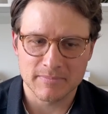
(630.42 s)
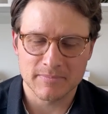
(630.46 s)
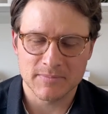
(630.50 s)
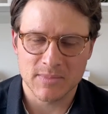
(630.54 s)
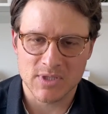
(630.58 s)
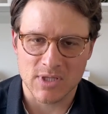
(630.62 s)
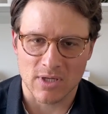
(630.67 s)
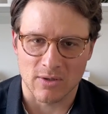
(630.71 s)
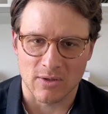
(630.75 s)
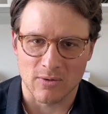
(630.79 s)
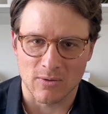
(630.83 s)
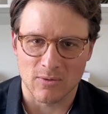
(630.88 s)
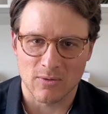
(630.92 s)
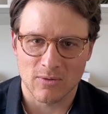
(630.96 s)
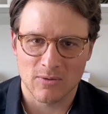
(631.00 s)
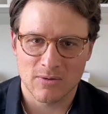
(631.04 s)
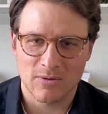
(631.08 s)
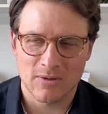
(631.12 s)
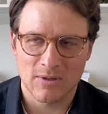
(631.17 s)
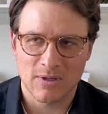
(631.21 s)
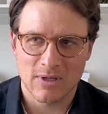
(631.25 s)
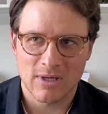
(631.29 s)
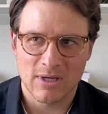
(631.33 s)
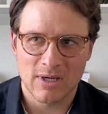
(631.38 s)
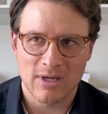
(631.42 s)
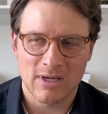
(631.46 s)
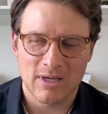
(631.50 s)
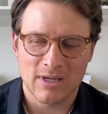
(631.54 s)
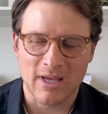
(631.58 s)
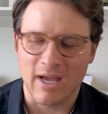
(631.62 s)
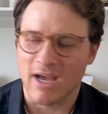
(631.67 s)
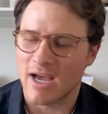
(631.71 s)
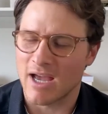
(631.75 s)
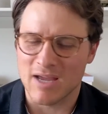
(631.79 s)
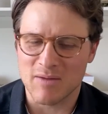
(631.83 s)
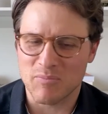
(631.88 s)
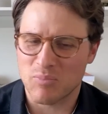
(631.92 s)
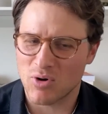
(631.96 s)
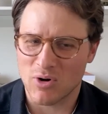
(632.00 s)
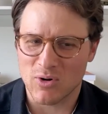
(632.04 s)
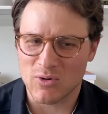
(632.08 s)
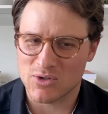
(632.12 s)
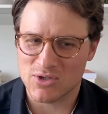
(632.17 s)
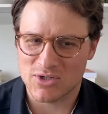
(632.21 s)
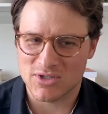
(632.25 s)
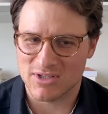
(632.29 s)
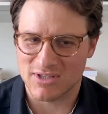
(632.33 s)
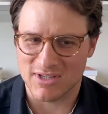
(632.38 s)
So, yeah, I
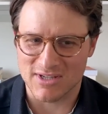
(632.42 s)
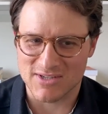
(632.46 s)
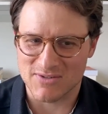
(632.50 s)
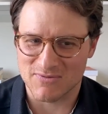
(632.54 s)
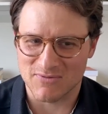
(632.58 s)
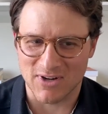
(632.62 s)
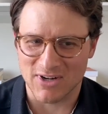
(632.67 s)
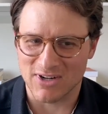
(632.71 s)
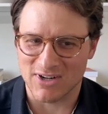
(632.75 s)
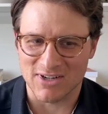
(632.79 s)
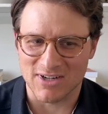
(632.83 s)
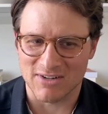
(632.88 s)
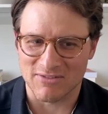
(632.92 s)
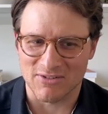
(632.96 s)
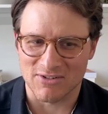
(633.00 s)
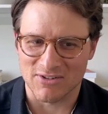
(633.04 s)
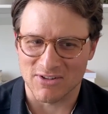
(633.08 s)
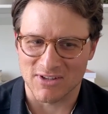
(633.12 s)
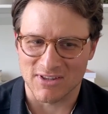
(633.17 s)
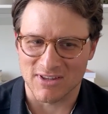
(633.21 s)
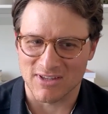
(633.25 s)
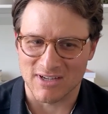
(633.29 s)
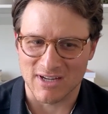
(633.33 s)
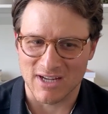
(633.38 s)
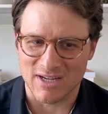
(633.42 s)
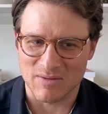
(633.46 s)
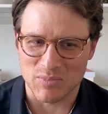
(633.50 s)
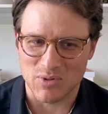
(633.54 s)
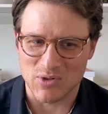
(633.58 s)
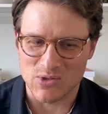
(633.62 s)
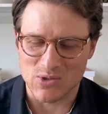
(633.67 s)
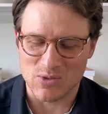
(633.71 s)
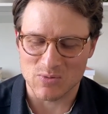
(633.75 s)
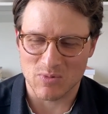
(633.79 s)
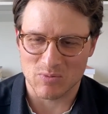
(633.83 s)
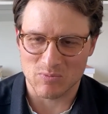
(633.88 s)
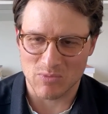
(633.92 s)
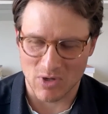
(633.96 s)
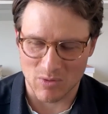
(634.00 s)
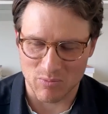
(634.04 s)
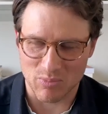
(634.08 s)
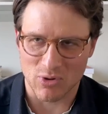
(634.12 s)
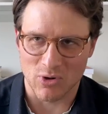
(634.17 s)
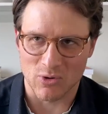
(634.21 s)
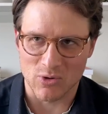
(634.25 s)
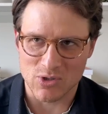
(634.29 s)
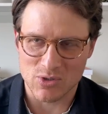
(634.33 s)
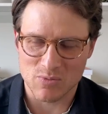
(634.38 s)
approached this very differently than I
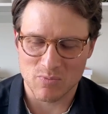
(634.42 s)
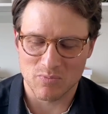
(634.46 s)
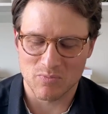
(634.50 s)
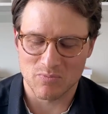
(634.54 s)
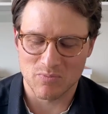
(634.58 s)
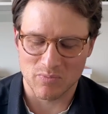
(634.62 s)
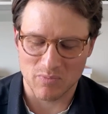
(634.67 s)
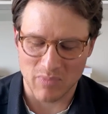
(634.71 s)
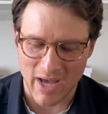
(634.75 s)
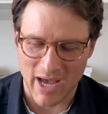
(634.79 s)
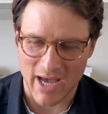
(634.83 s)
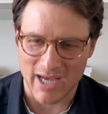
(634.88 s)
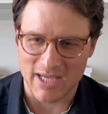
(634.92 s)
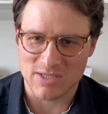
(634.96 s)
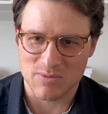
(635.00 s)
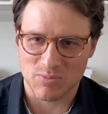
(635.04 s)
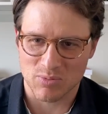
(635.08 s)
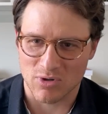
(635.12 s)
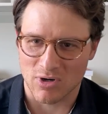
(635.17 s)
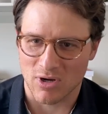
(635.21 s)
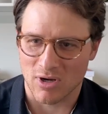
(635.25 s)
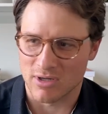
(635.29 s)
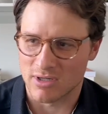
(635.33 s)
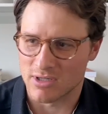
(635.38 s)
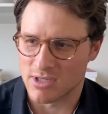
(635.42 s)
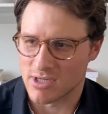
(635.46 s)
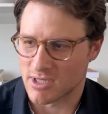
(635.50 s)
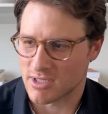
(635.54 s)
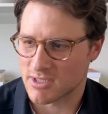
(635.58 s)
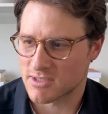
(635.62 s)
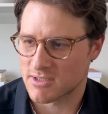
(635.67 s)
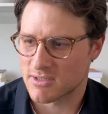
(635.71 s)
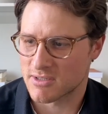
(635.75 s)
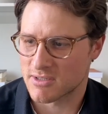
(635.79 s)
approached past projects.